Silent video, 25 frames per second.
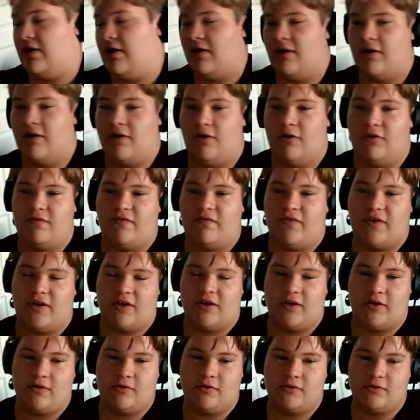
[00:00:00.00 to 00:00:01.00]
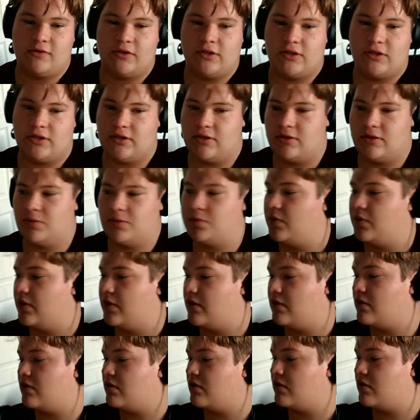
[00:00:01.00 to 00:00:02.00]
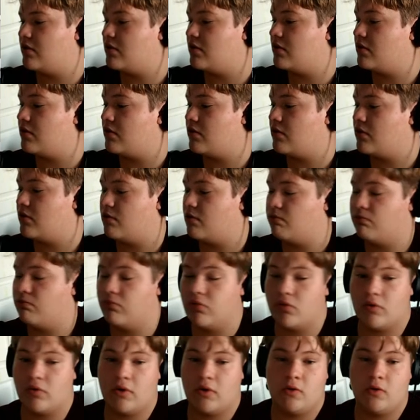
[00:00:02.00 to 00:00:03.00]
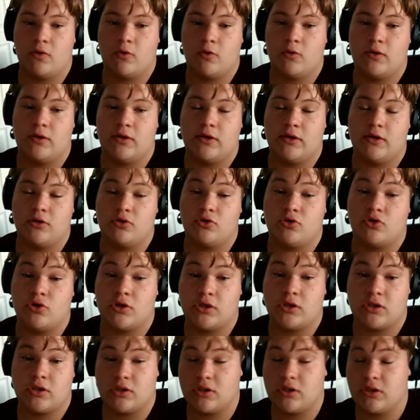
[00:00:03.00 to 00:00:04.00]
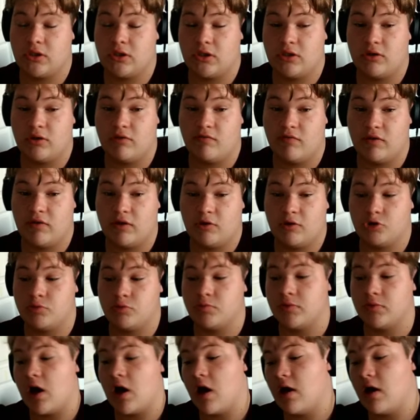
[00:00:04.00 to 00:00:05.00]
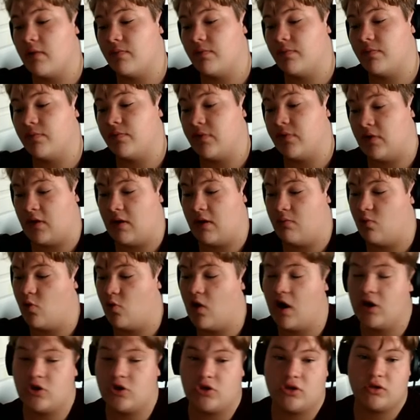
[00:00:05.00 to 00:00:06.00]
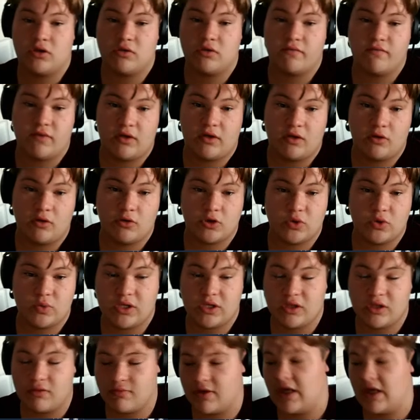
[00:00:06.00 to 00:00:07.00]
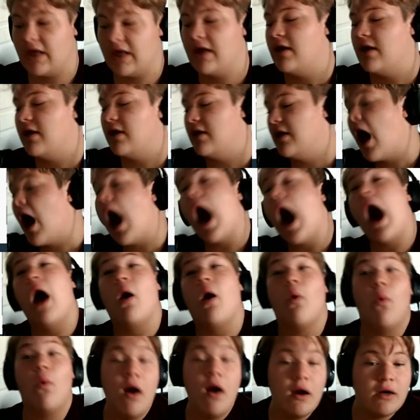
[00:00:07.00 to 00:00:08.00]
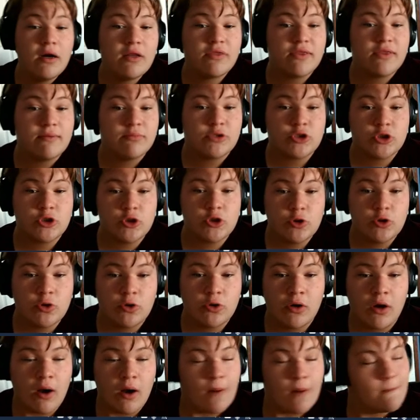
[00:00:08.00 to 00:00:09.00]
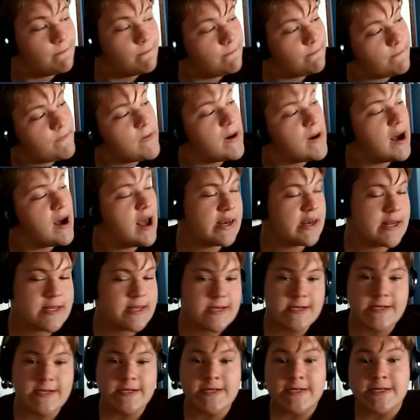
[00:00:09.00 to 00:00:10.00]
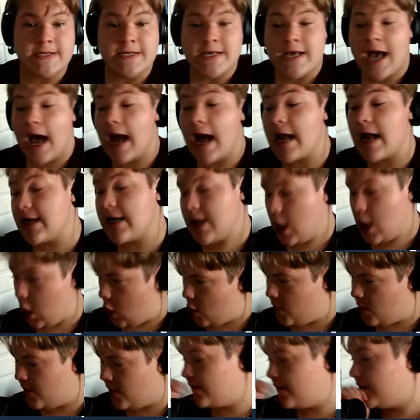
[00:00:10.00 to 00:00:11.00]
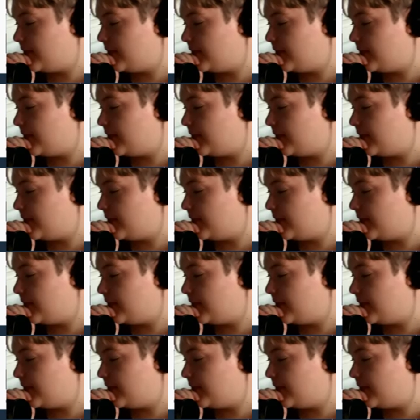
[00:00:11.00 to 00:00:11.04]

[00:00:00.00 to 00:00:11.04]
all videos with Brody and Tristan in the videos, not them watching the videos with me. I wanted them to, but no.